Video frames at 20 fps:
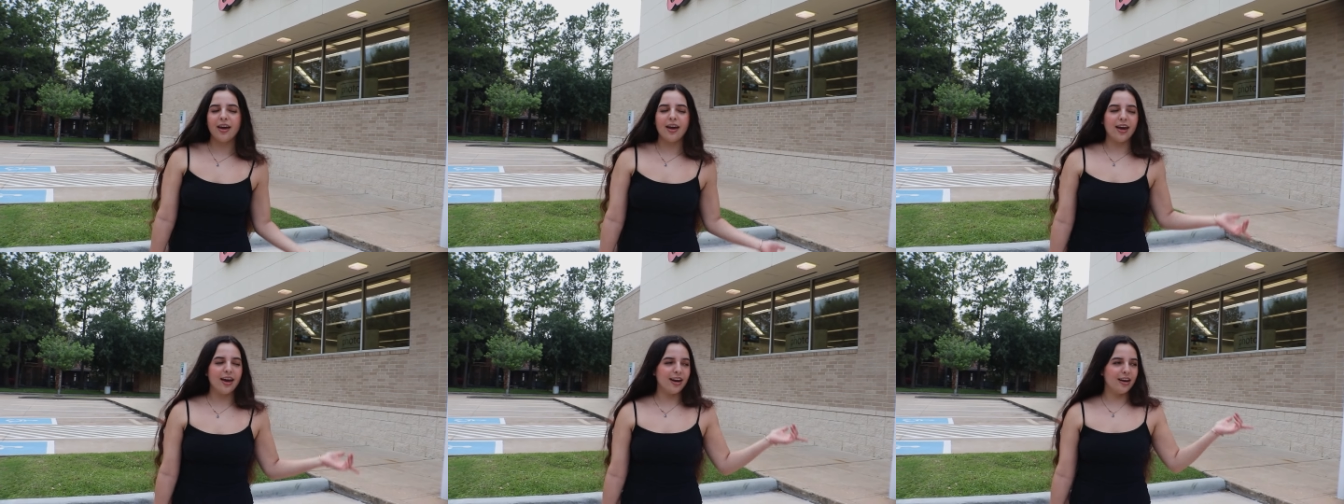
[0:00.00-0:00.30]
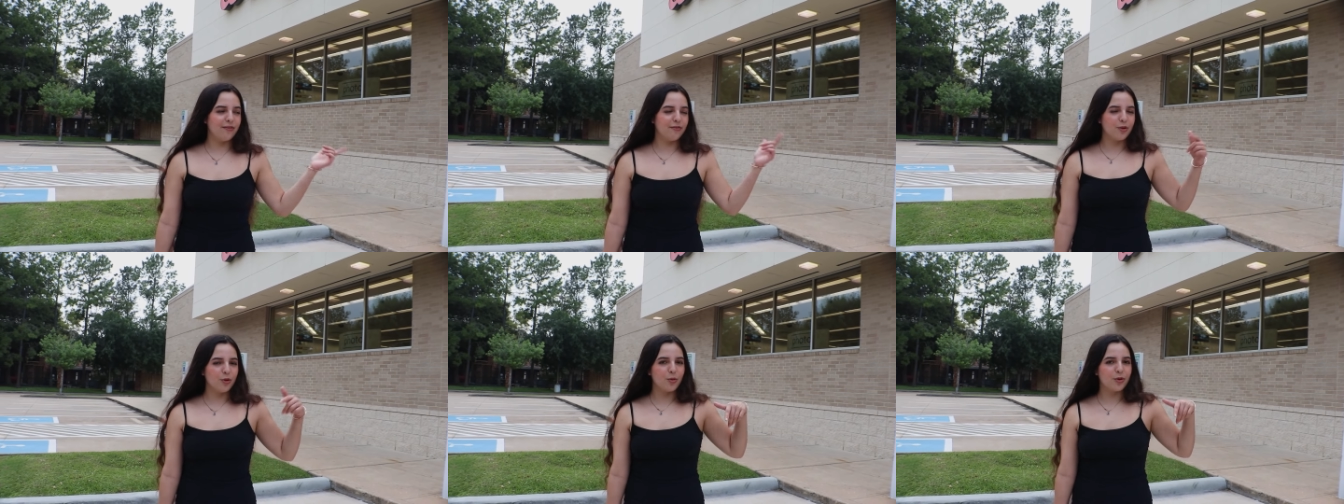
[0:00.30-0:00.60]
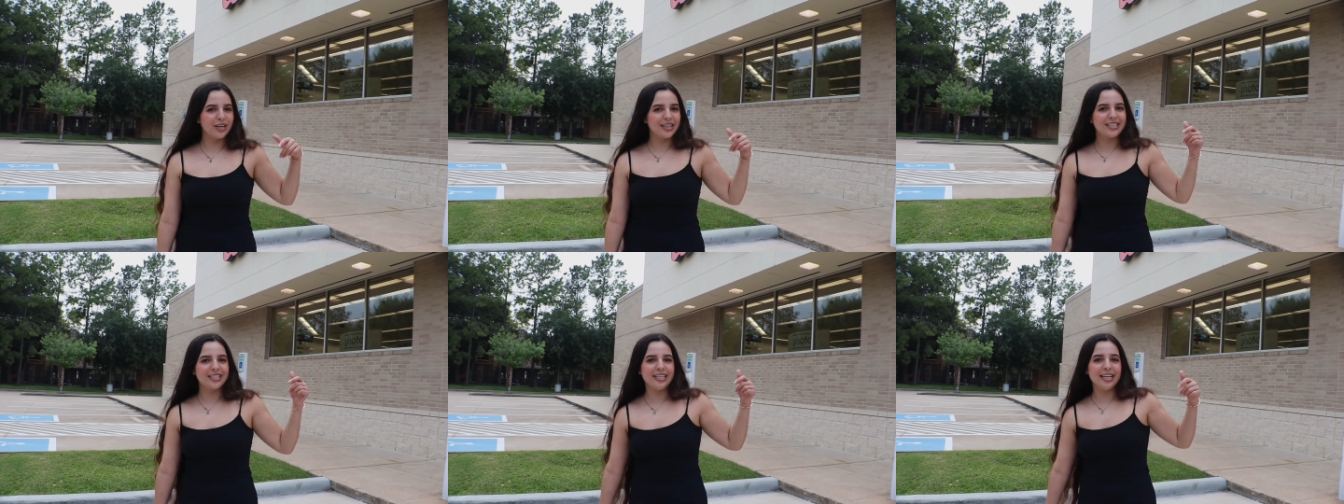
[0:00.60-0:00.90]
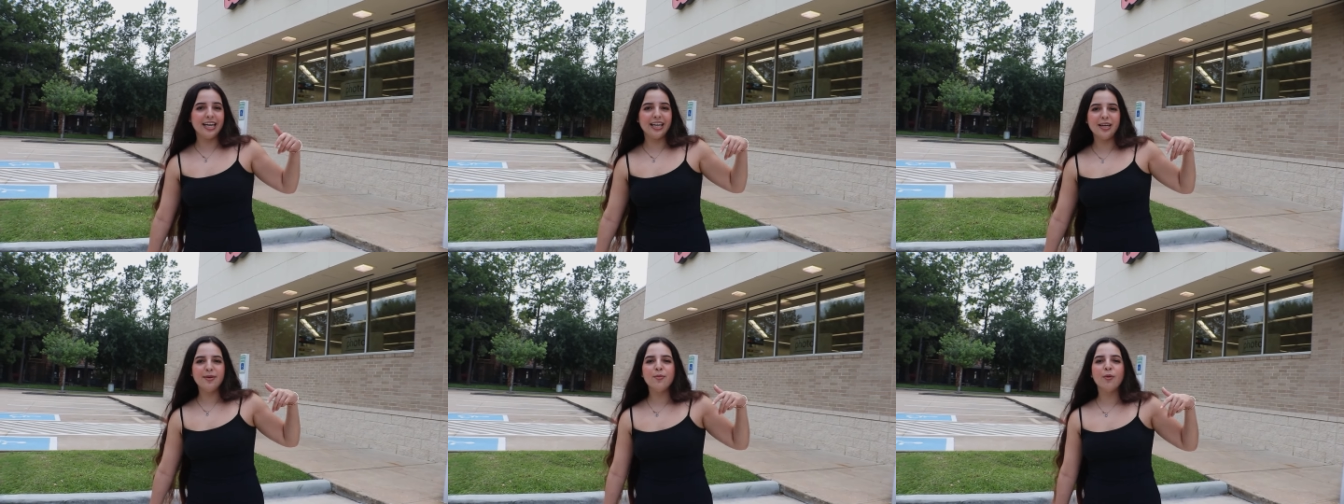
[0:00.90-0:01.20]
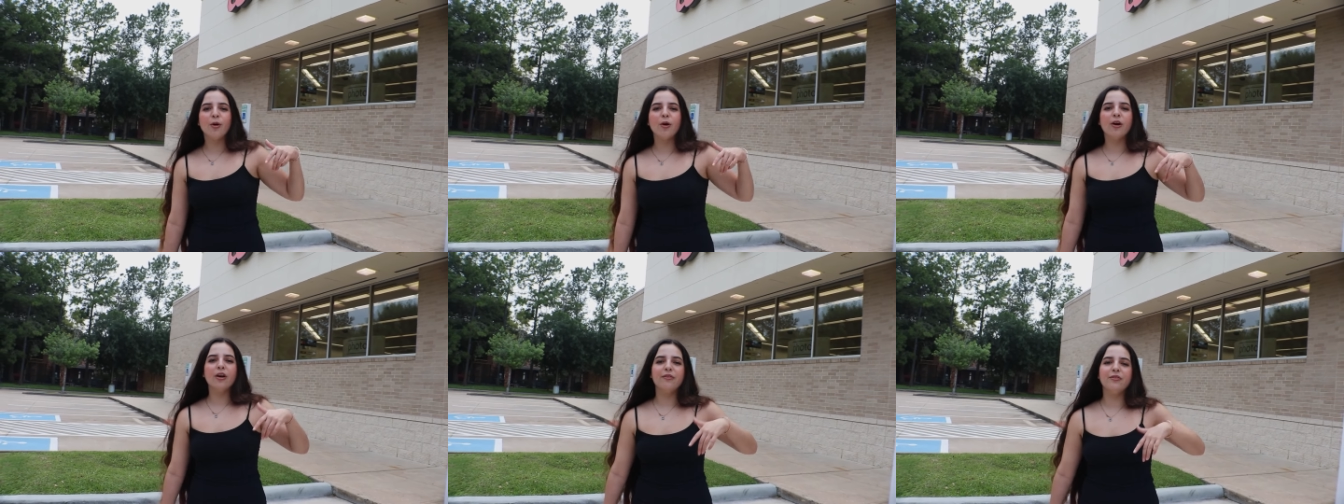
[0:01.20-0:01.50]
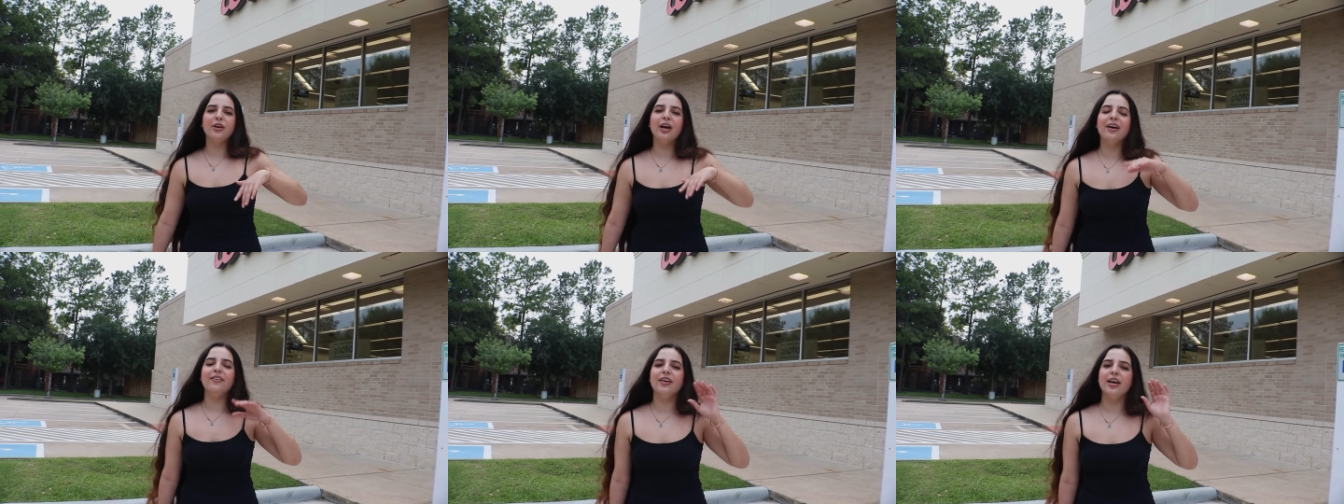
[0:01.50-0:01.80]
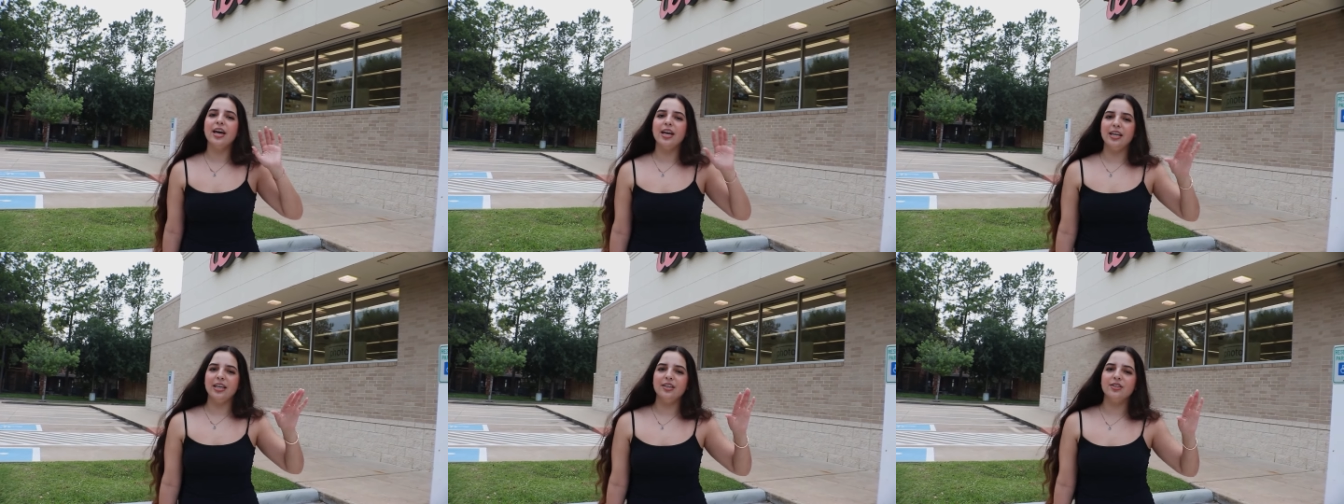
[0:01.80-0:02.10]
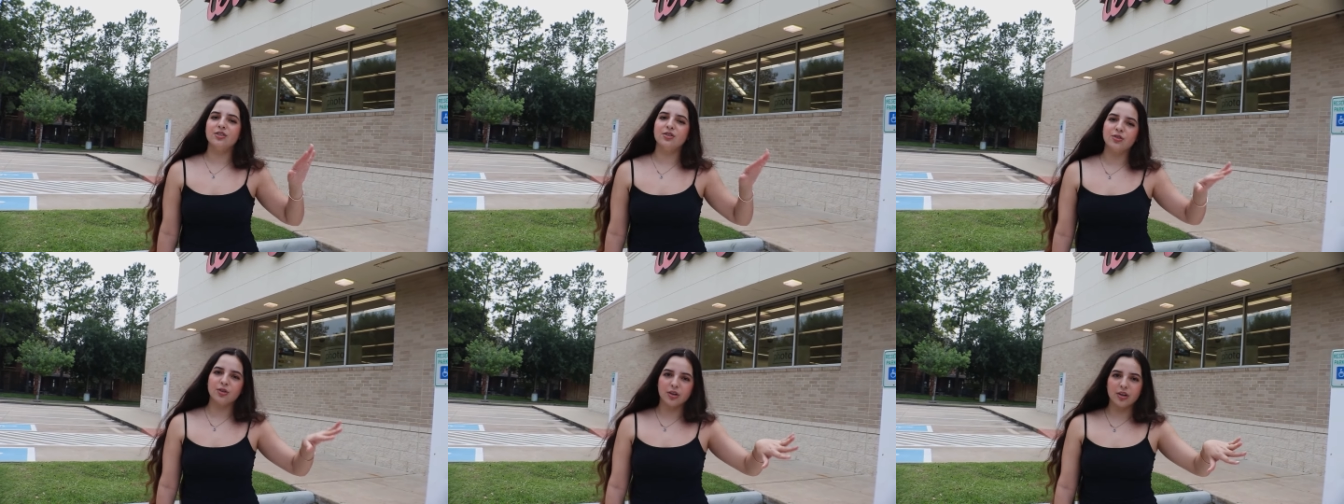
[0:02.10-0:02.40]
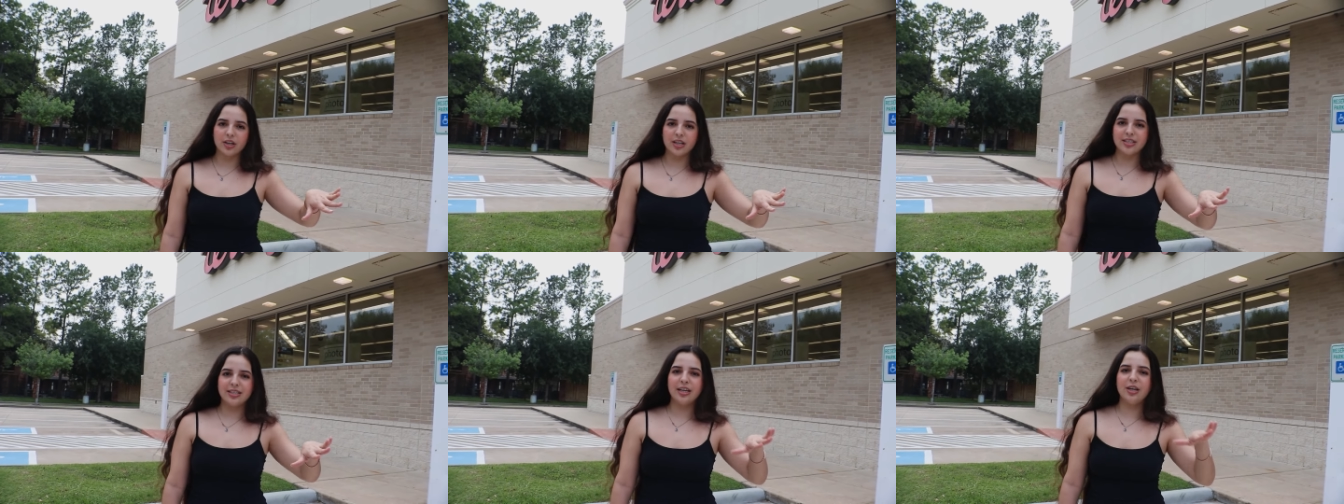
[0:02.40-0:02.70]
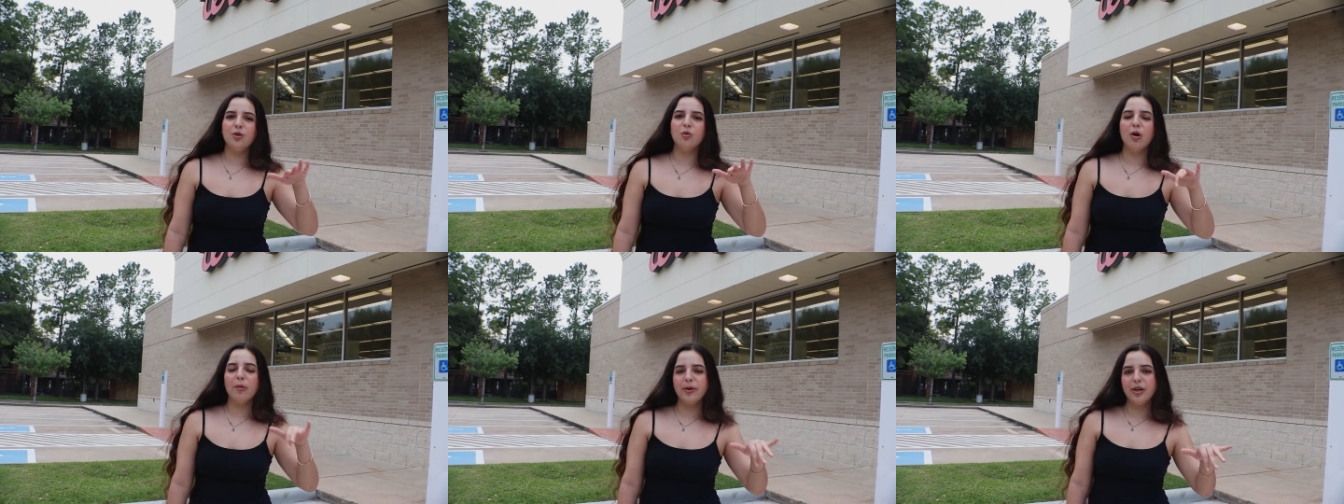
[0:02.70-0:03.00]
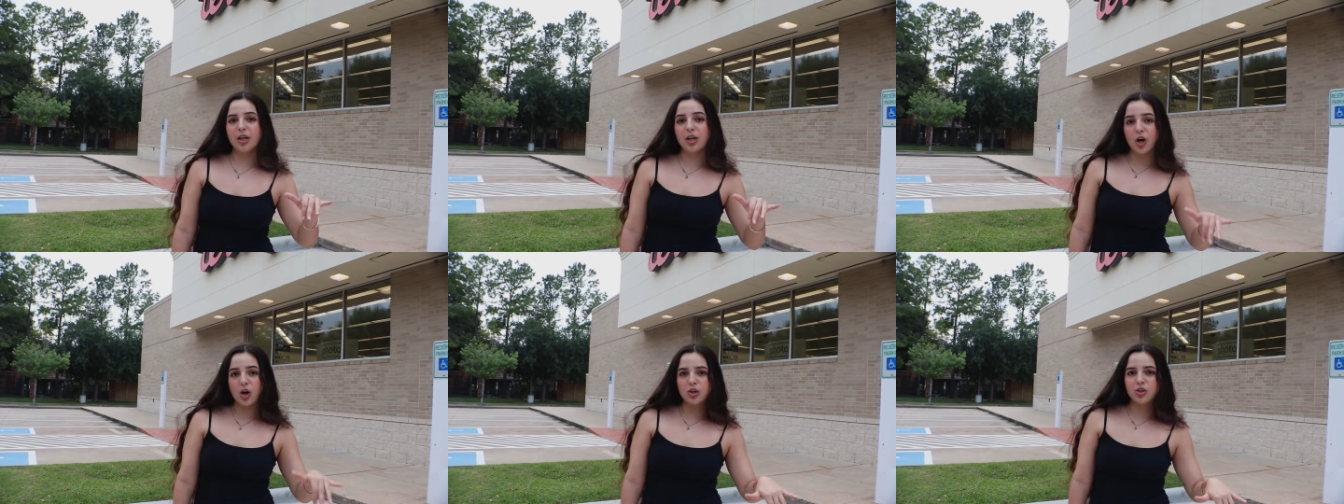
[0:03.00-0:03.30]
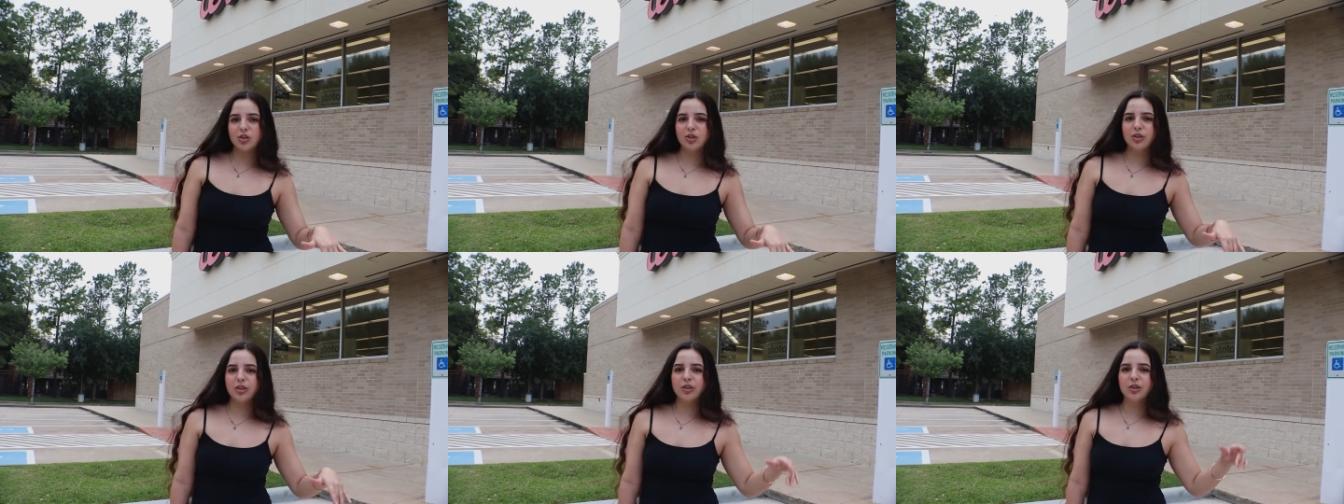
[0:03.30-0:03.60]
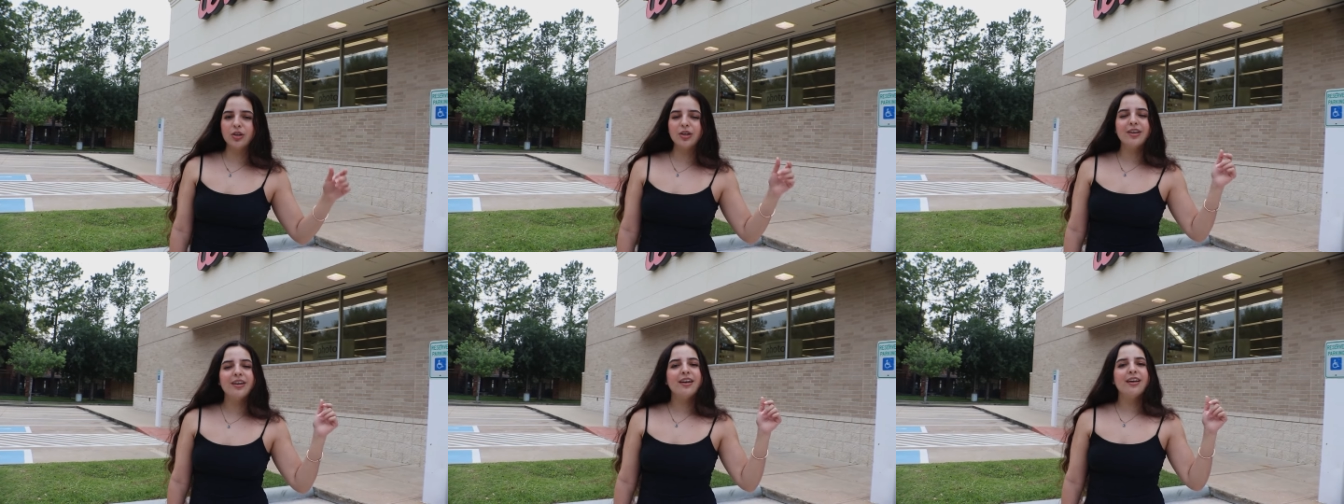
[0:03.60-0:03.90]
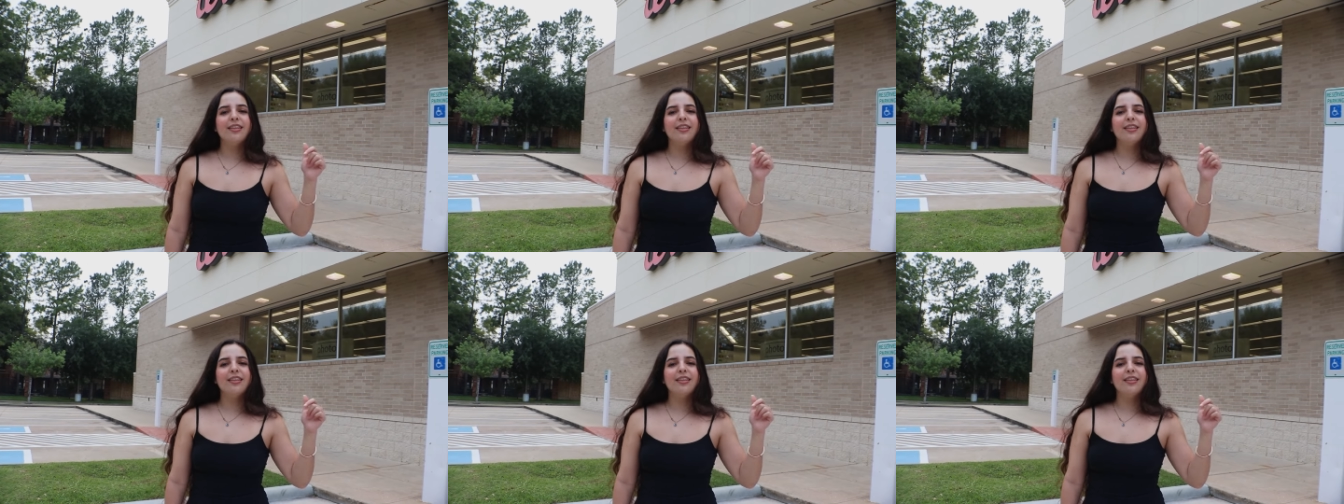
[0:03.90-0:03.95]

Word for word: and if you want to see any more, if you have any stores that you want me to go to,